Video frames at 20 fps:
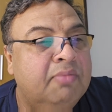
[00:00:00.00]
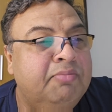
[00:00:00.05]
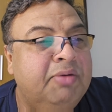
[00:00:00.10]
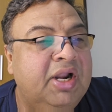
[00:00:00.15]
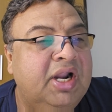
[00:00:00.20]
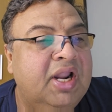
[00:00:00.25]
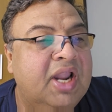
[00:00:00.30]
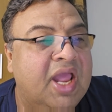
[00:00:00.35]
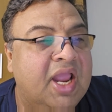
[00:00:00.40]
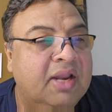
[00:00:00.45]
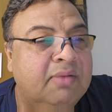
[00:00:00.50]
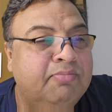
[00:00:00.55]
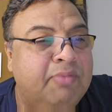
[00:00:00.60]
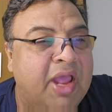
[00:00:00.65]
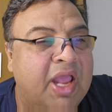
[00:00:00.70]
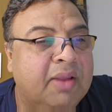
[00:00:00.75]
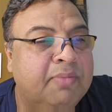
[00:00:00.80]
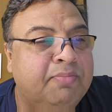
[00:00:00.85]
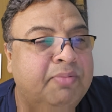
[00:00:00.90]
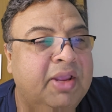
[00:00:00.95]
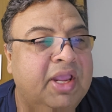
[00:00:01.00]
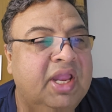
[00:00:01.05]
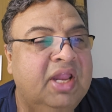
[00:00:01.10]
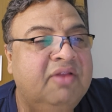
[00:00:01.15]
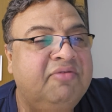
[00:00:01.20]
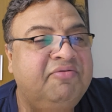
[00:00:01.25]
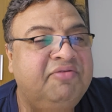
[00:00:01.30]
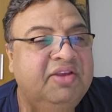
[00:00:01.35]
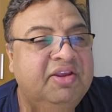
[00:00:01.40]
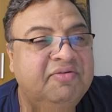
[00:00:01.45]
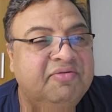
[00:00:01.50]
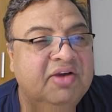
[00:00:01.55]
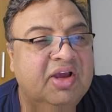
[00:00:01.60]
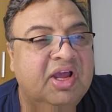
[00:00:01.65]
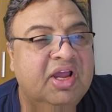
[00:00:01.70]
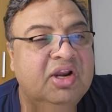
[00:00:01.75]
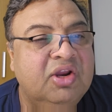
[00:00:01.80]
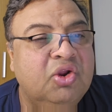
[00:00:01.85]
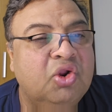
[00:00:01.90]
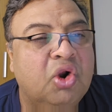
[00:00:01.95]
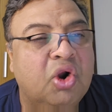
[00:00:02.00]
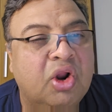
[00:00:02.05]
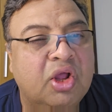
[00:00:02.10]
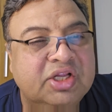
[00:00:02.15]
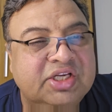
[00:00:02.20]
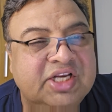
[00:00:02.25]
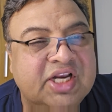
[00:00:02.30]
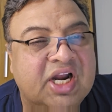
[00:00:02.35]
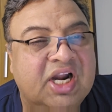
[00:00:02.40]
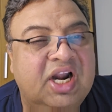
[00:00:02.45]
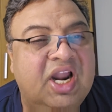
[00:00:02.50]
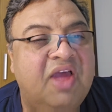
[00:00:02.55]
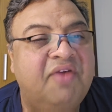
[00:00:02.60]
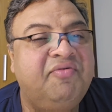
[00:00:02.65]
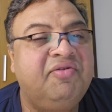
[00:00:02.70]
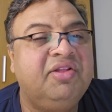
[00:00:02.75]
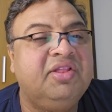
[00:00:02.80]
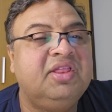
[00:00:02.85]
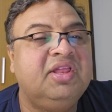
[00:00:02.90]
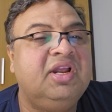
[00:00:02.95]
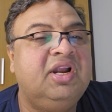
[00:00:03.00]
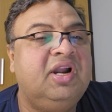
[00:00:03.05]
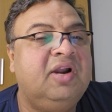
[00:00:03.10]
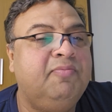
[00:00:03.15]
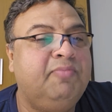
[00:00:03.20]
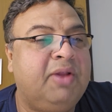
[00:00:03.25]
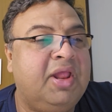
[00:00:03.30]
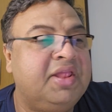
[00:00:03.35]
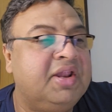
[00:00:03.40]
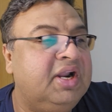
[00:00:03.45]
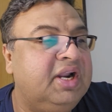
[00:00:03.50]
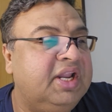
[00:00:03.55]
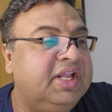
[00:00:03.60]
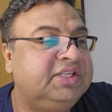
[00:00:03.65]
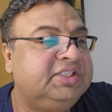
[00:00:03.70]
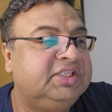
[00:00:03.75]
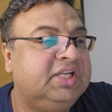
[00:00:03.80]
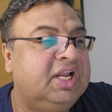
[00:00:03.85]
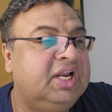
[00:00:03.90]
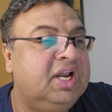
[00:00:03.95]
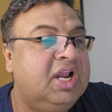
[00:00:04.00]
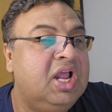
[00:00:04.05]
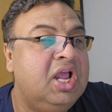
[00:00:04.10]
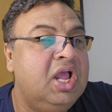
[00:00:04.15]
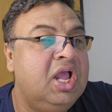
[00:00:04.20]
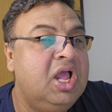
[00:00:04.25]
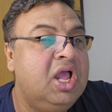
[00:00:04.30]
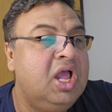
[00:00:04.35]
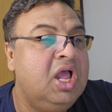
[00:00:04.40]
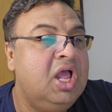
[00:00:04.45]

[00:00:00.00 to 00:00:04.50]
midline back pain, fever, neurological deficit, presentation